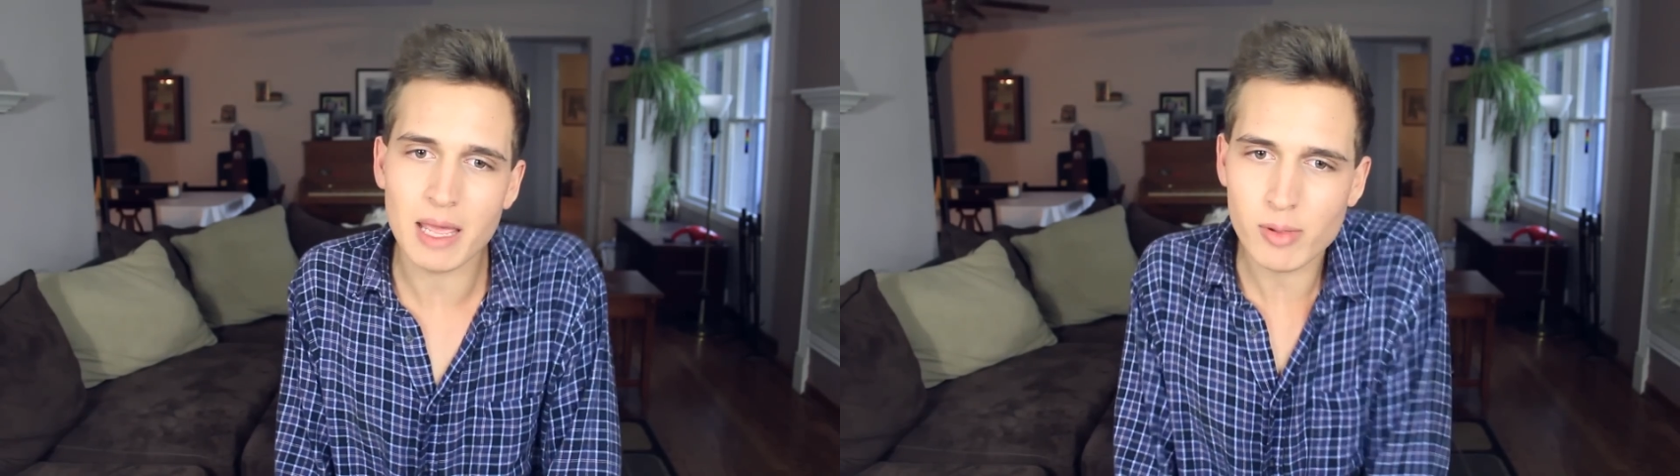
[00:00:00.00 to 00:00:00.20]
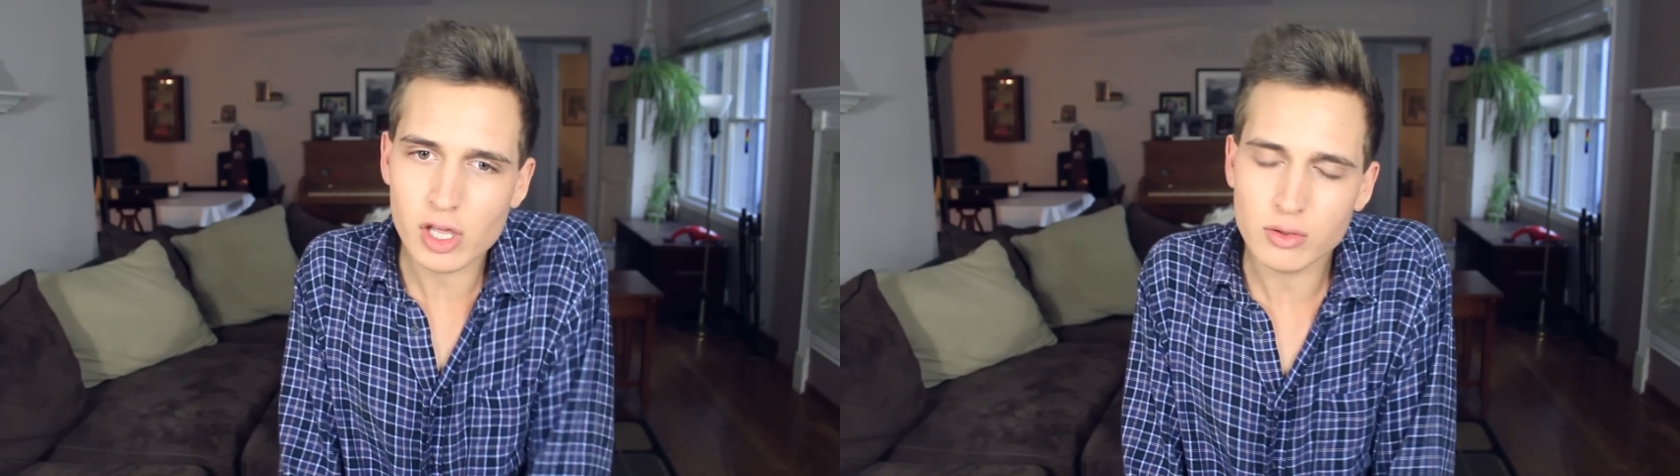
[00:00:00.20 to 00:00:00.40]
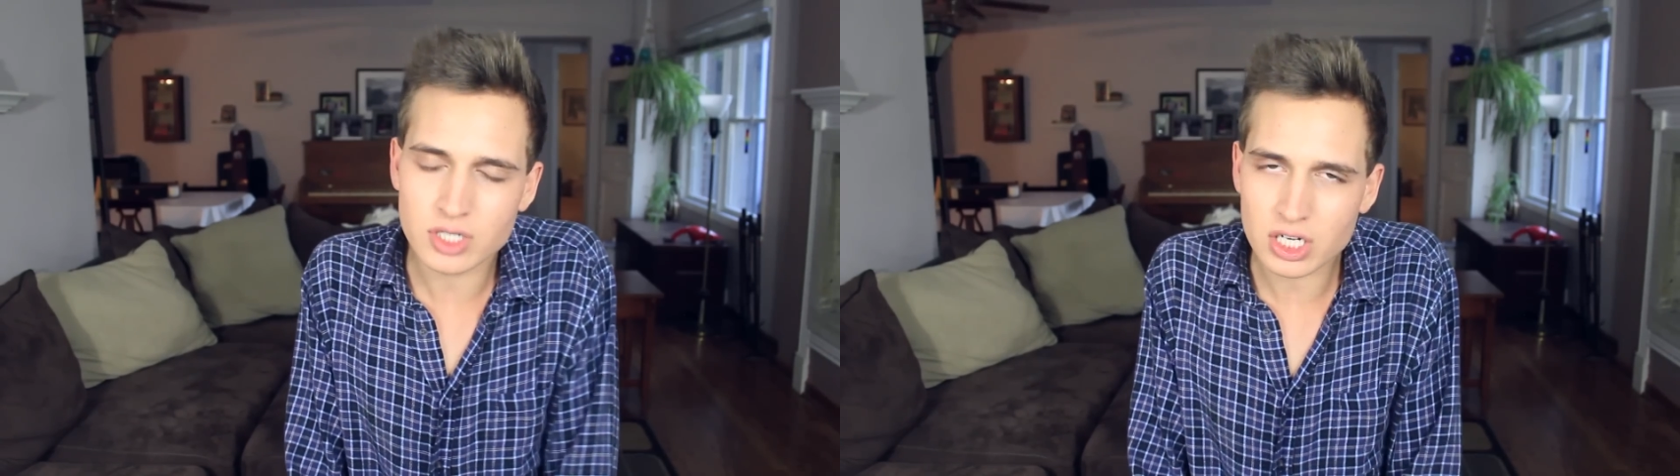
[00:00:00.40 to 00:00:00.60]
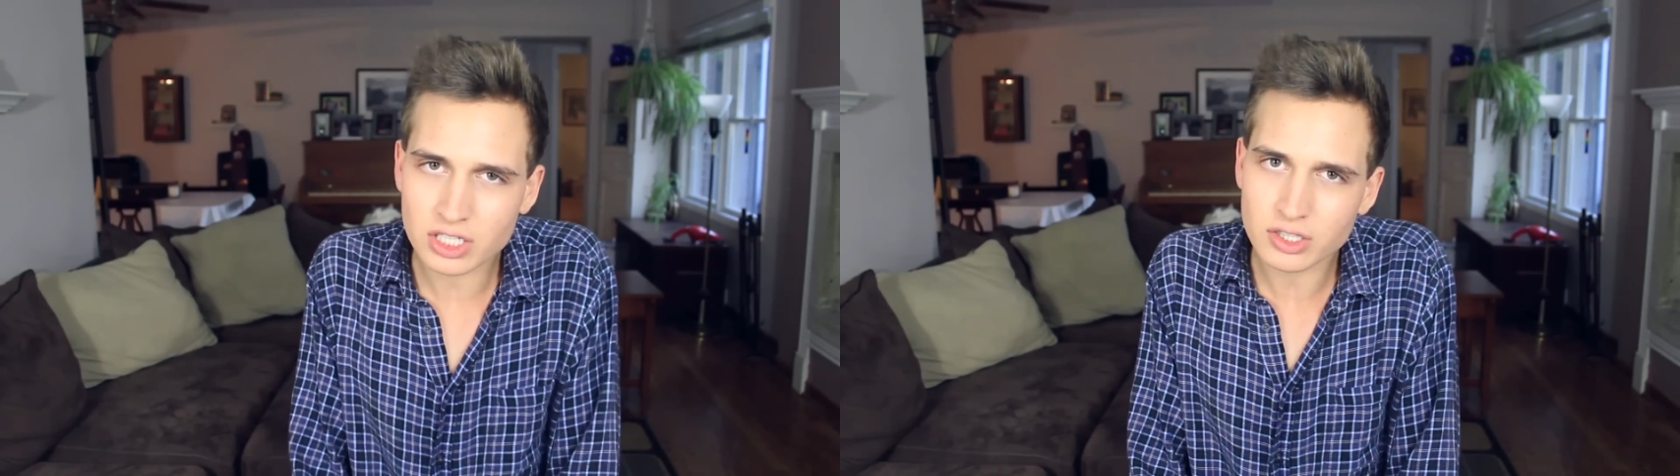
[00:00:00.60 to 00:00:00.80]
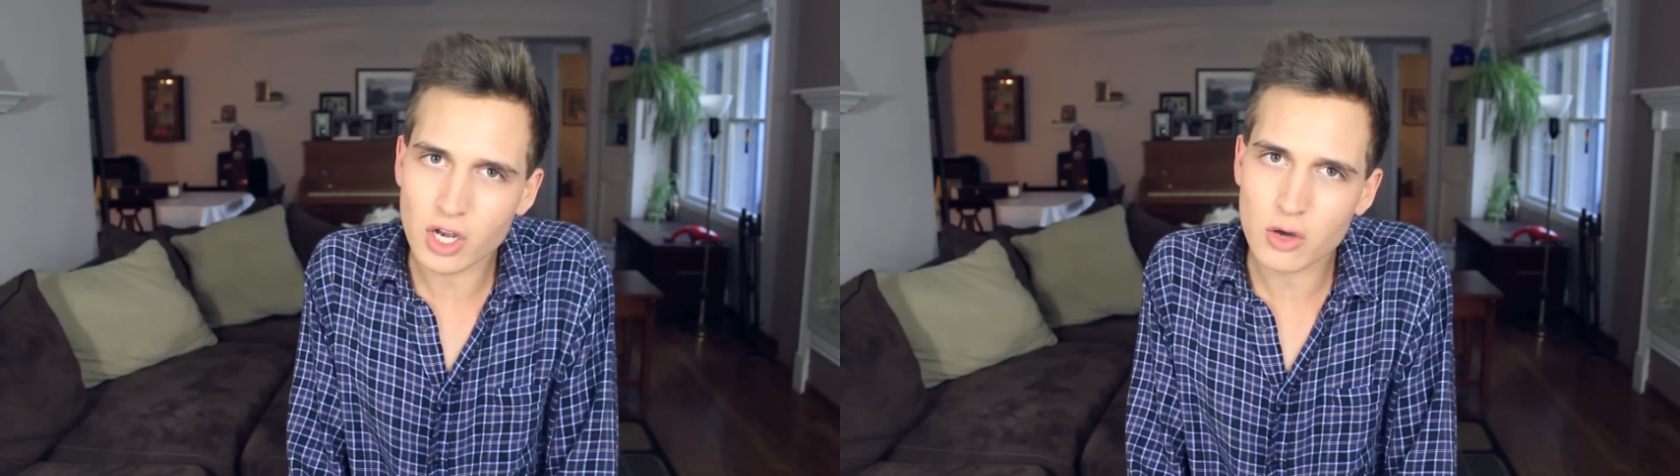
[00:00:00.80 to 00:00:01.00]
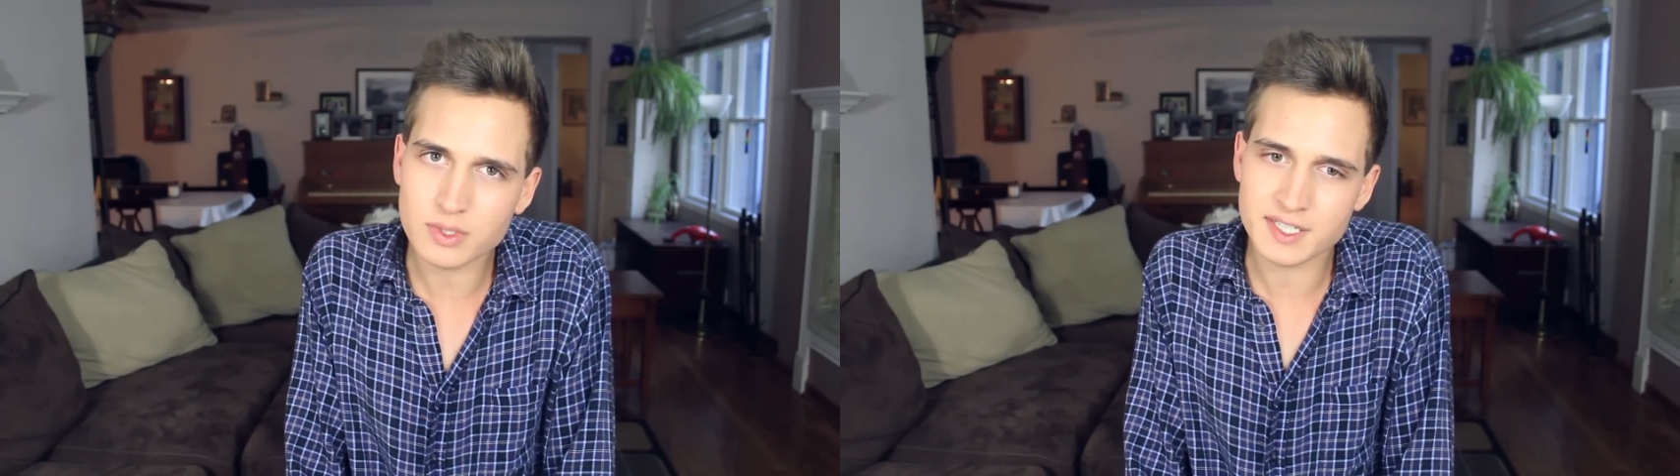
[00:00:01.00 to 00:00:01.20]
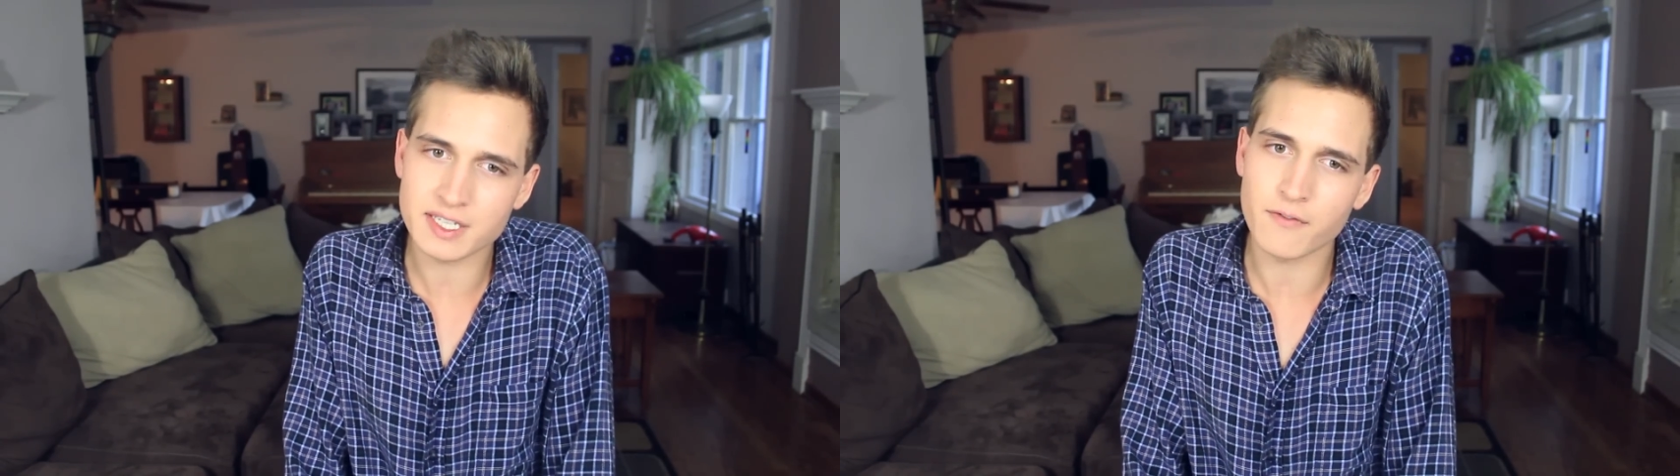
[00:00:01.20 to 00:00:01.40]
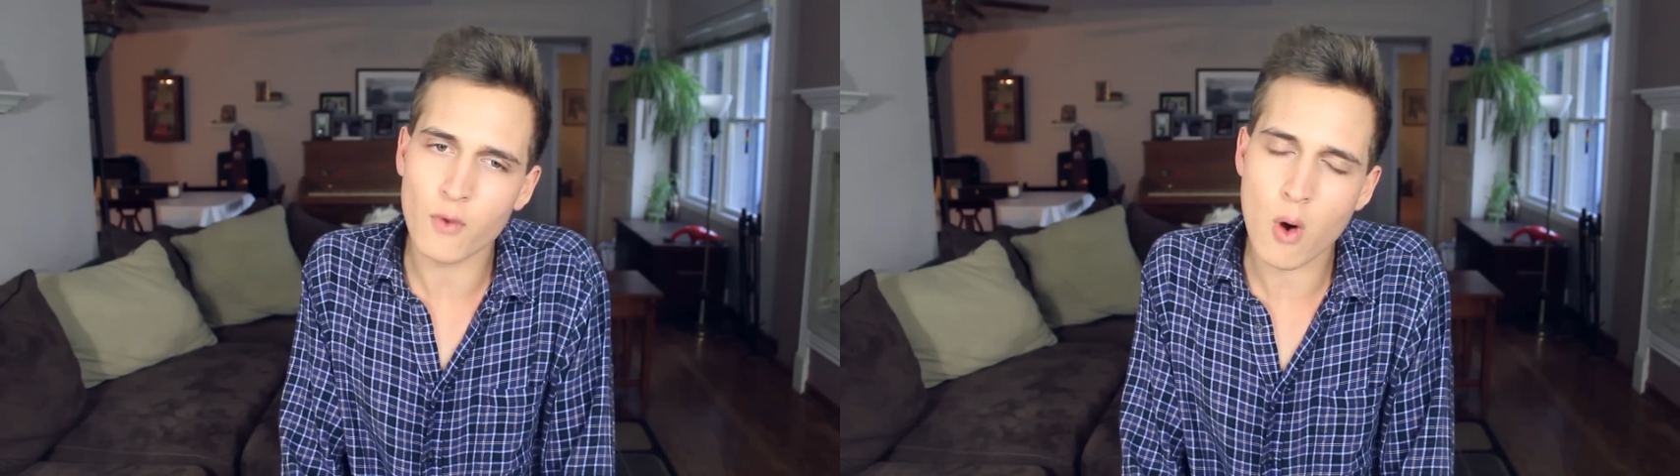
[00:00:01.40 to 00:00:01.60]
maybe you took
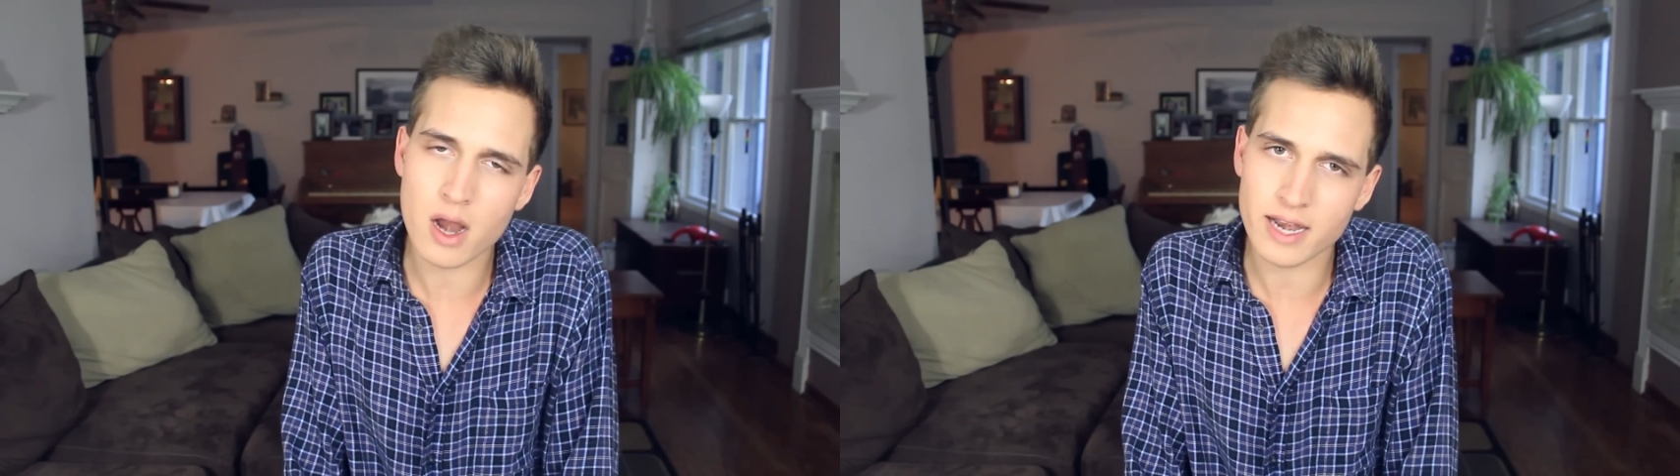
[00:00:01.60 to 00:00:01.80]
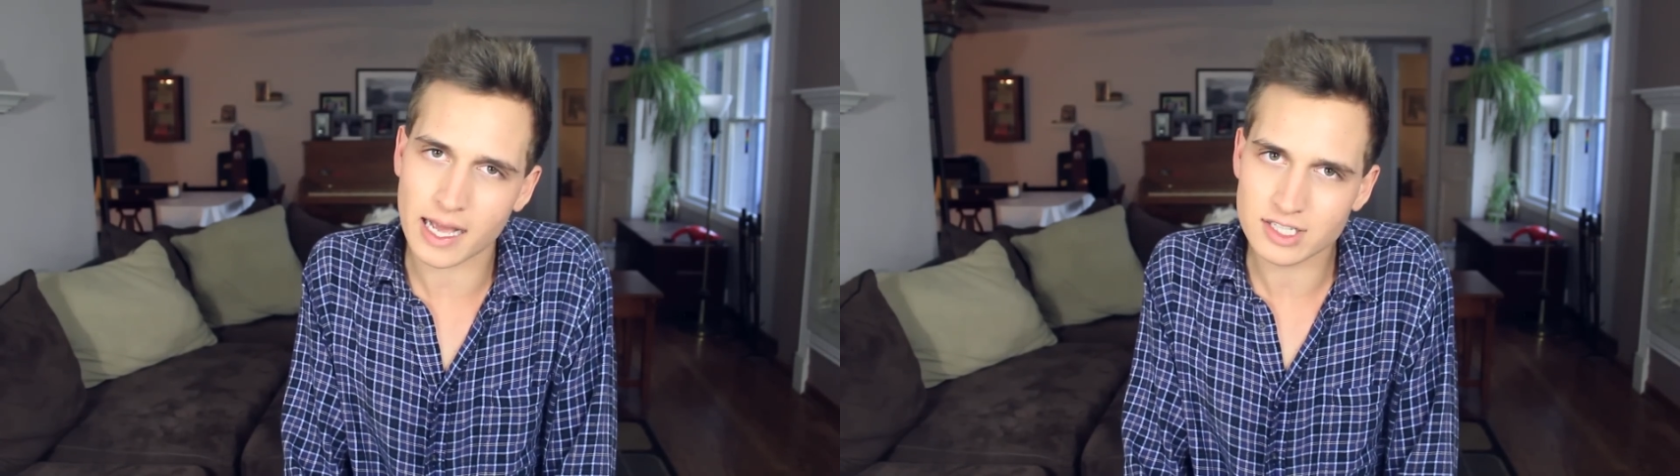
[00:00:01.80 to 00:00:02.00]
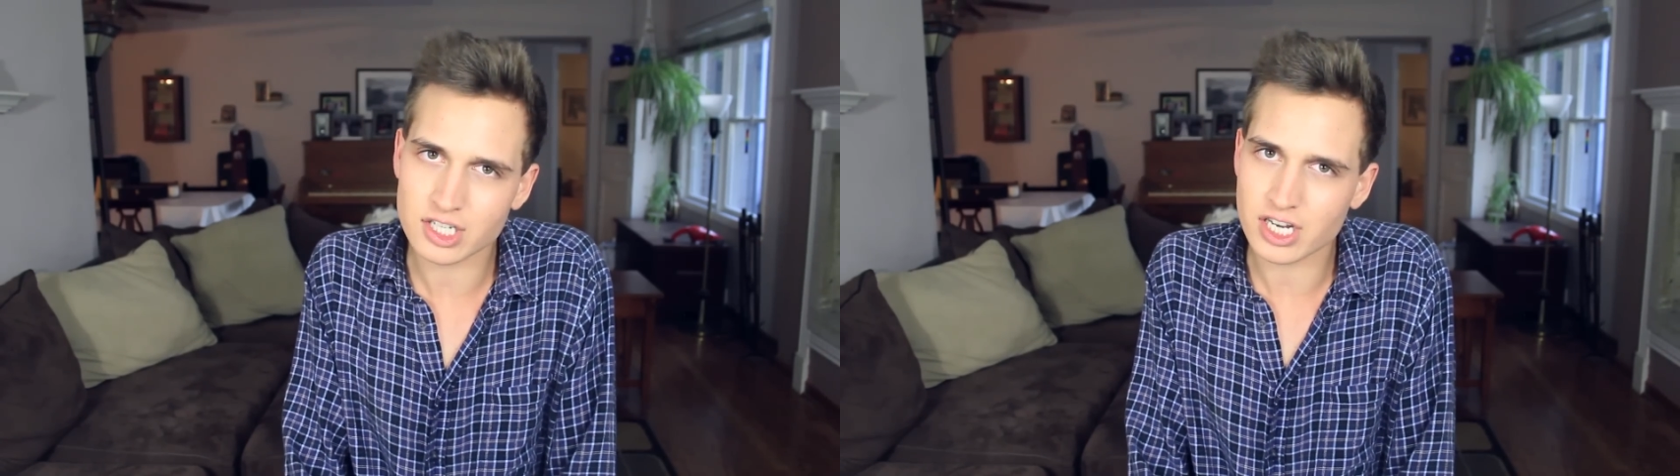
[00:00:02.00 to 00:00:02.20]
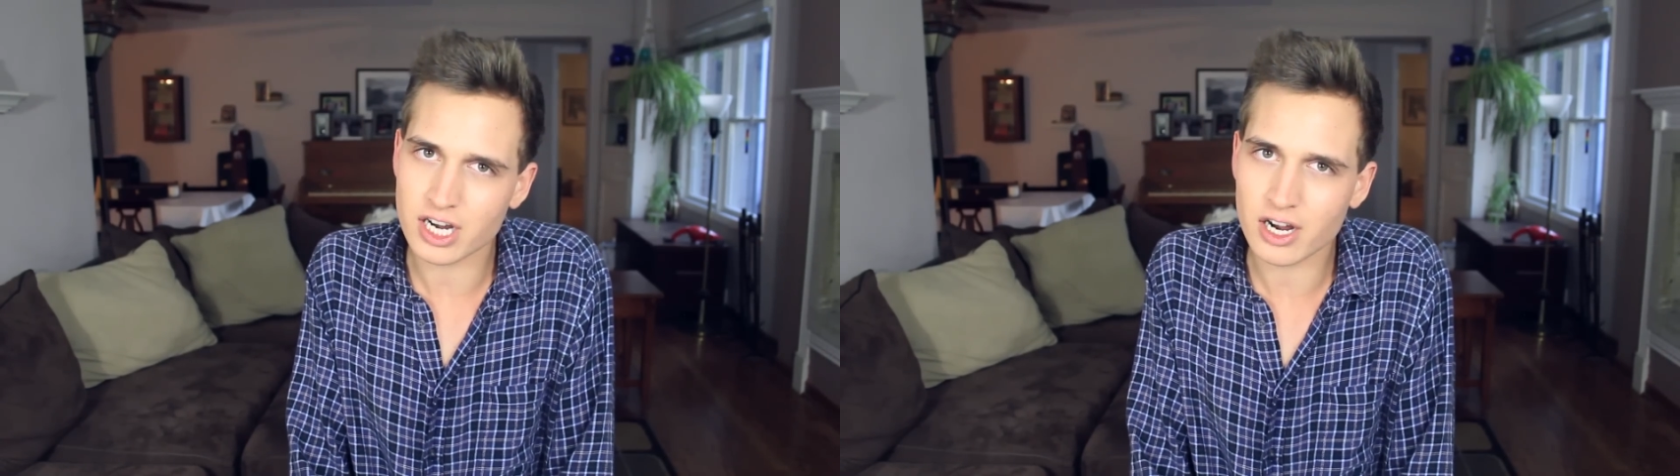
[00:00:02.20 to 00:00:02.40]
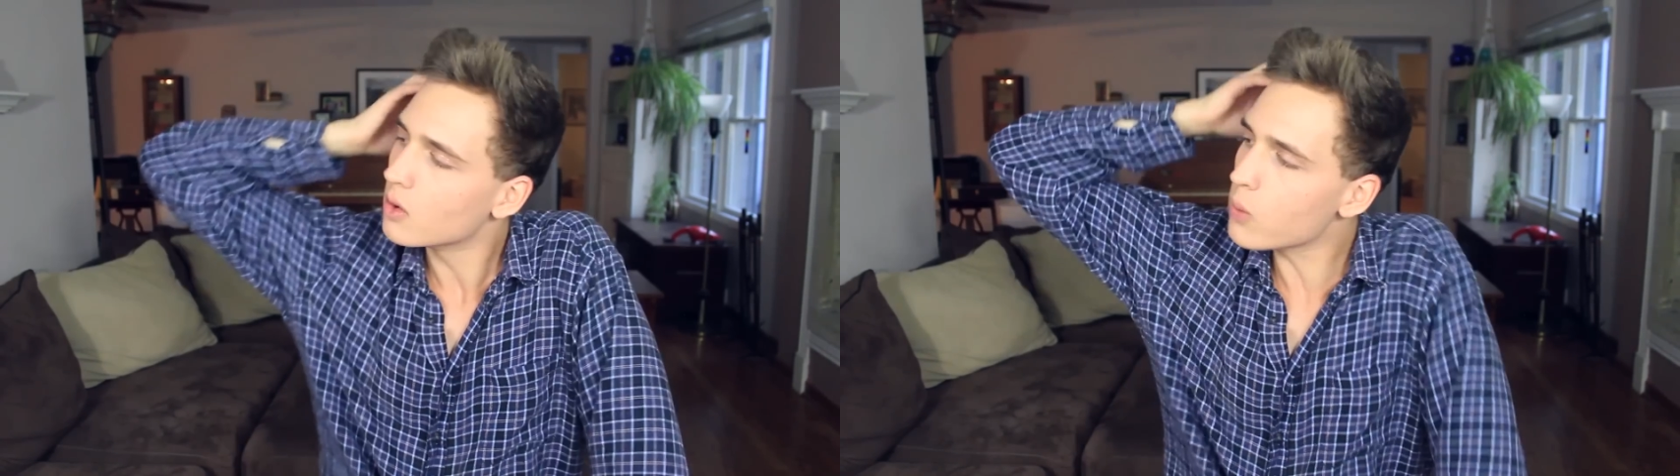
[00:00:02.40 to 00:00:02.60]
notes for next year.